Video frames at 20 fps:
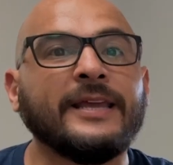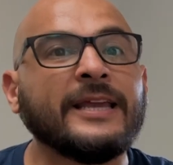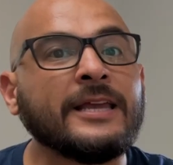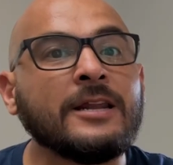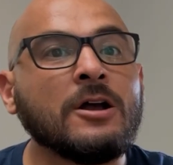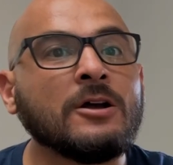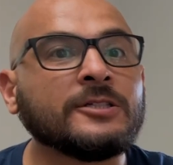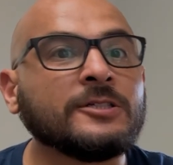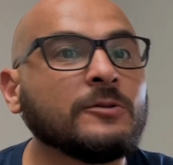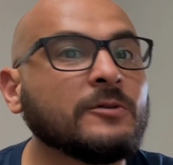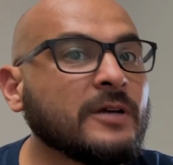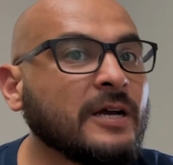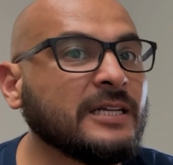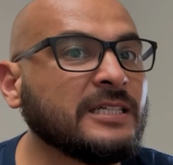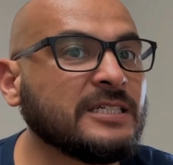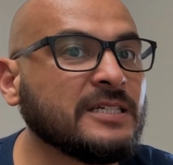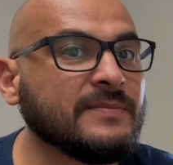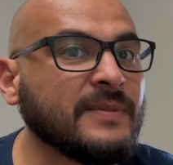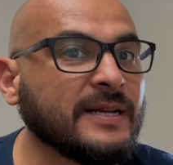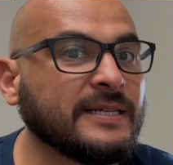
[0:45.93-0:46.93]
They can also
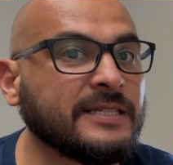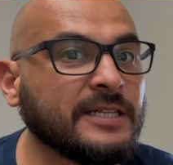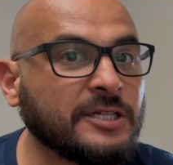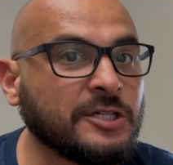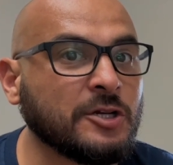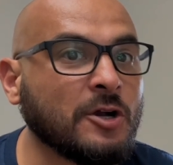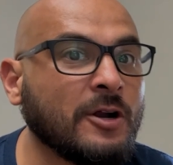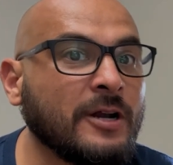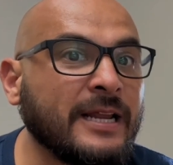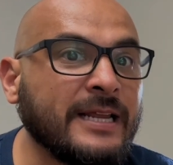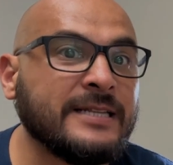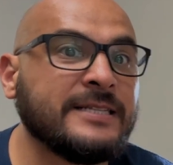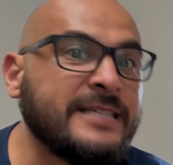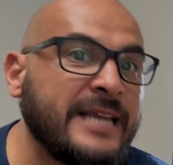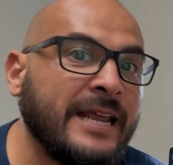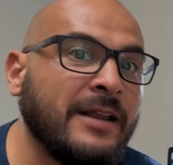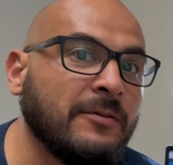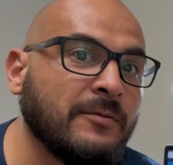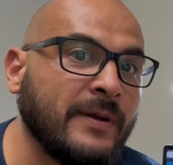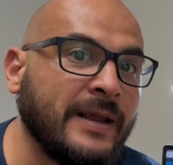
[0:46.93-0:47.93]
customize the chart and
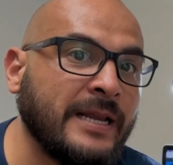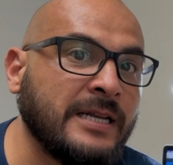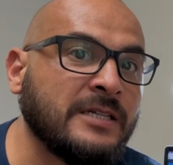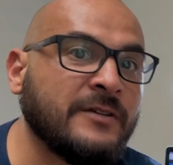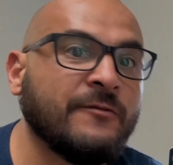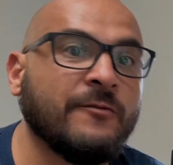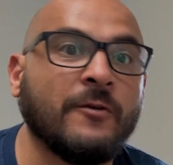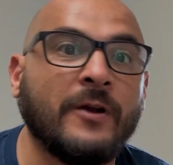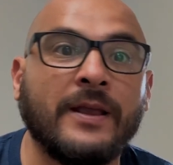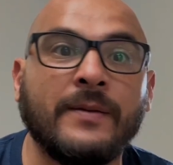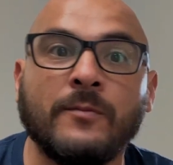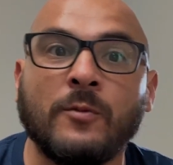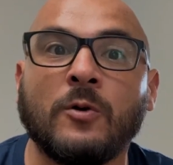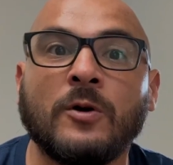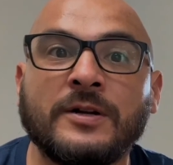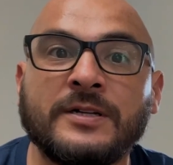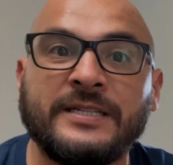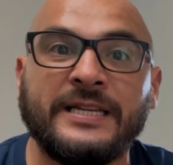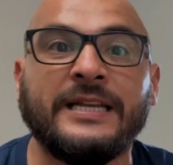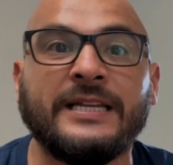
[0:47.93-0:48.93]
date range for a
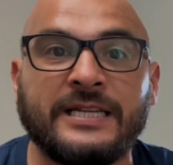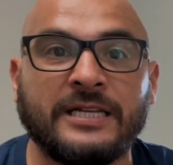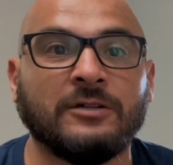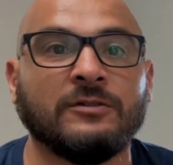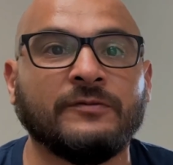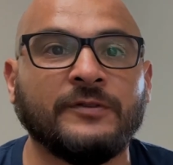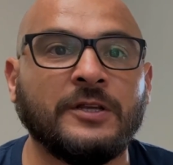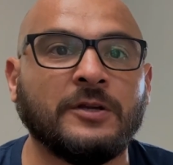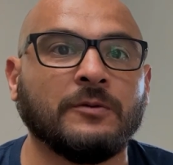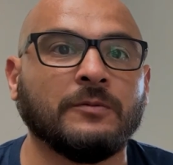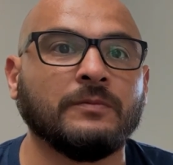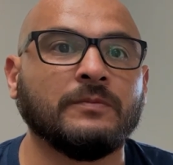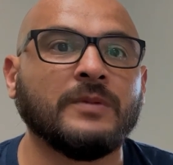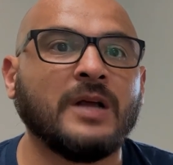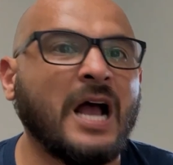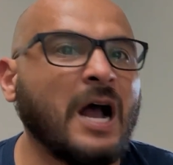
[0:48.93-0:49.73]
more detailed view.